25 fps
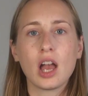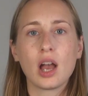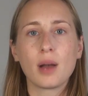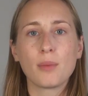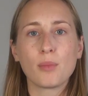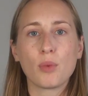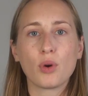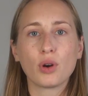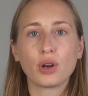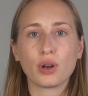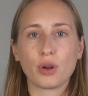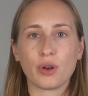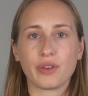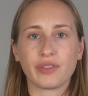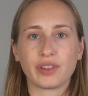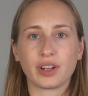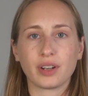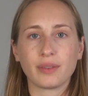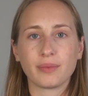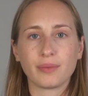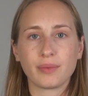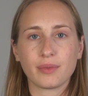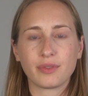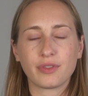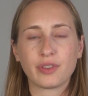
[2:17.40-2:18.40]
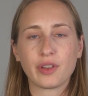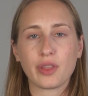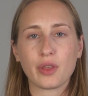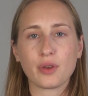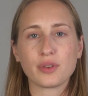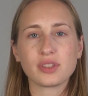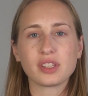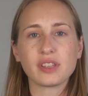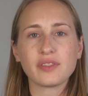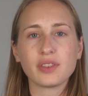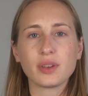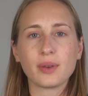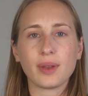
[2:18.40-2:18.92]
Moreover, for
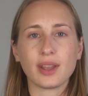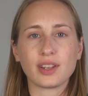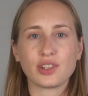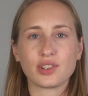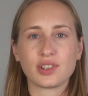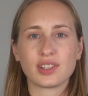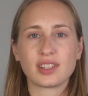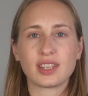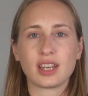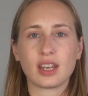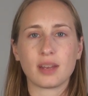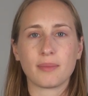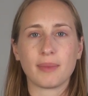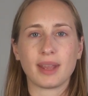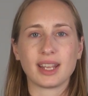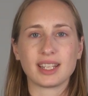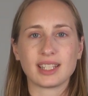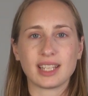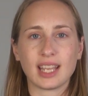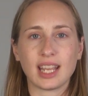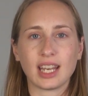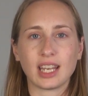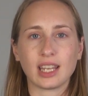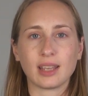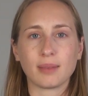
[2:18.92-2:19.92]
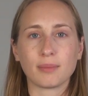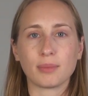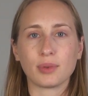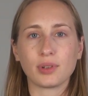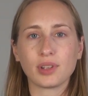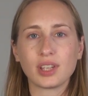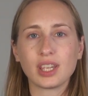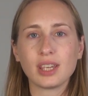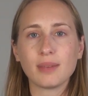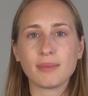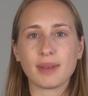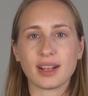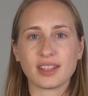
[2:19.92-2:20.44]
those of you interested in maintaining
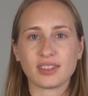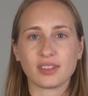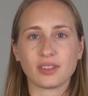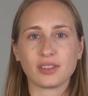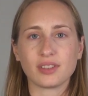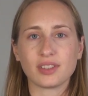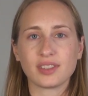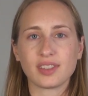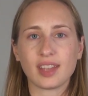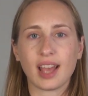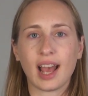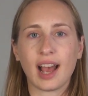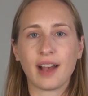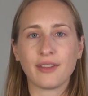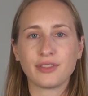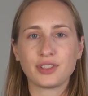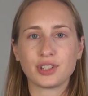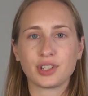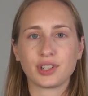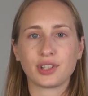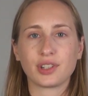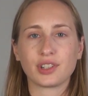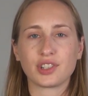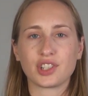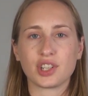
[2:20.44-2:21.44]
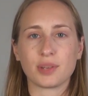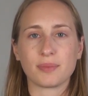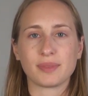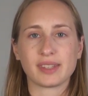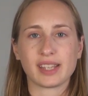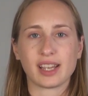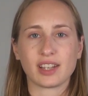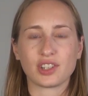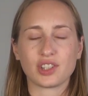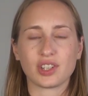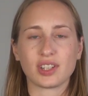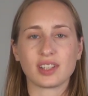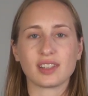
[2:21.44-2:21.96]
bulky muscles after your gym
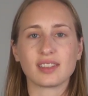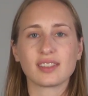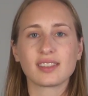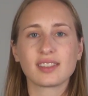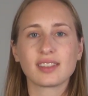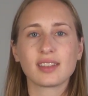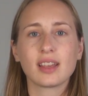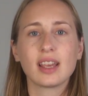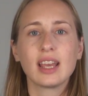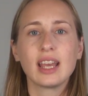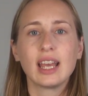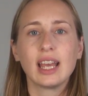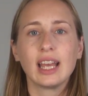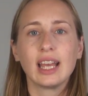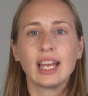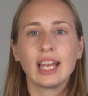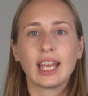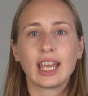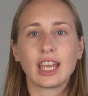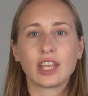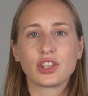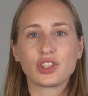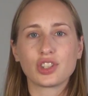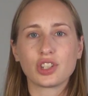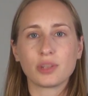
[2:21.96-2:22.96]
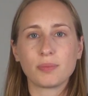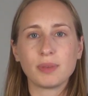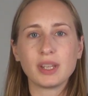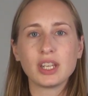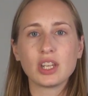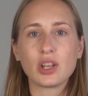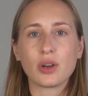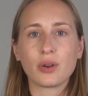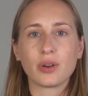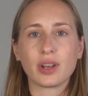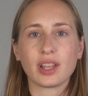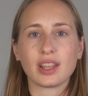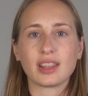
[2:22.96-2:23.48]
sessions, it should be
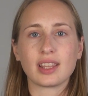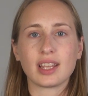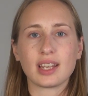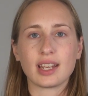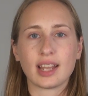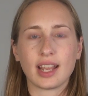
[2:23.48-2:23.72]
noted that